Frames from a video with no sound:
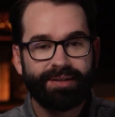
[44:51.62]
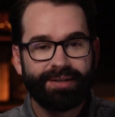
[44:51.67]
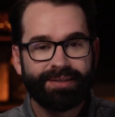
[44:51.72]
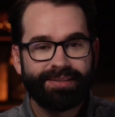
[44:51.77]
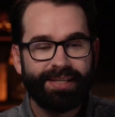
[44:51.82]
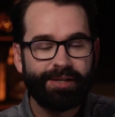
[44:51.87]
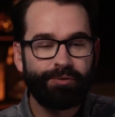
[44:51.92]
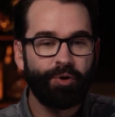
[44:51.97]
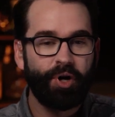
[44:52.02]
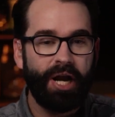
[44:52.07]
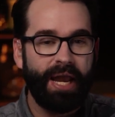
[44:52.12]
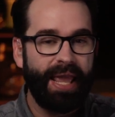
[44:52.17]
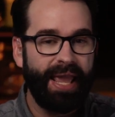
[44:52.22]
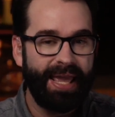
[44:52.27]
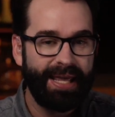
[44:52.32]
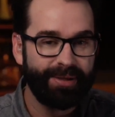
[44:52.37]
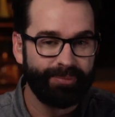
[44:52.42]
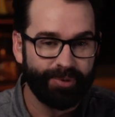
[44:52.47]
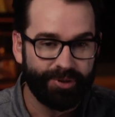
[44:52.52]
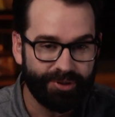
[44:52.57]
It's like we're
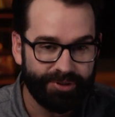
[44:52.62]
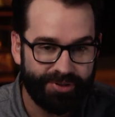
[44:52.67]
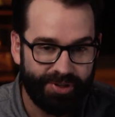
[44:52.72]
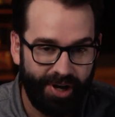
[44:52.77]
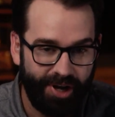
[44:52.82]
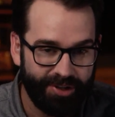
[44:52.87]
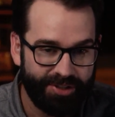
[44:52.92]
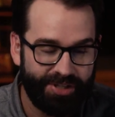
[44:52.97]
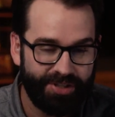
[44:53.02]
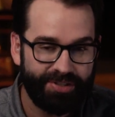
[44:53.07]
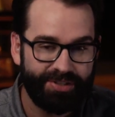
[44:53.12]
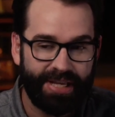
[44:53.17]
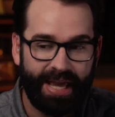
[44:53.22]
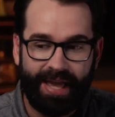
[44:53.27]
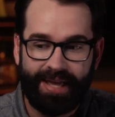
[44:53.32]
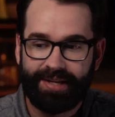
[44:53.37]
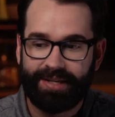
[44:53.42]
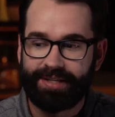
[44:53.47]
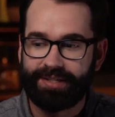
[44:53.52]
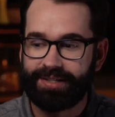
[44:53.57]
animals all
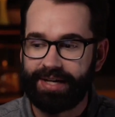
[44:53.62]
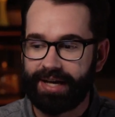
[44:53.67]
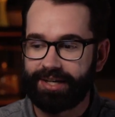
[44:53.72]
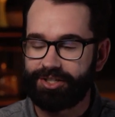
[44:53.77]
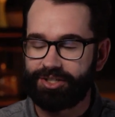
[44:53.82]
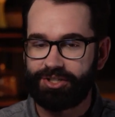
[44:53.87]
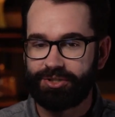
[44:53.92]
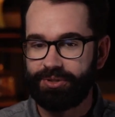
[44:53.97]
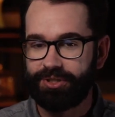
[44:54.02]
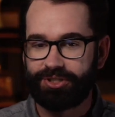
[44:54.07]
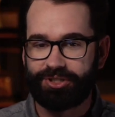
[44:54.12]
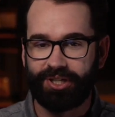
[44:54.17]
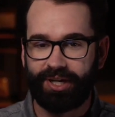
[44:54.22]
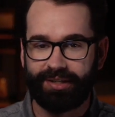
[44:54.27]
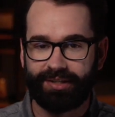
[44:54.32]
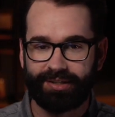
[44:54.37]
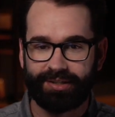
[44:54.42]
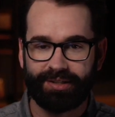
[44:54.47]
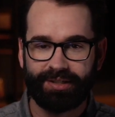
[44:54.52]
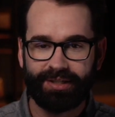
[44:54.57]
standing next to each
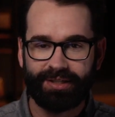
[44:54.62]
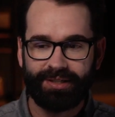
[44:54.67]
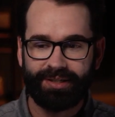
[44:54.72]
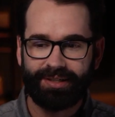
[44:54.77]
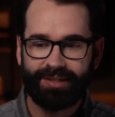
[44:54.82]
other.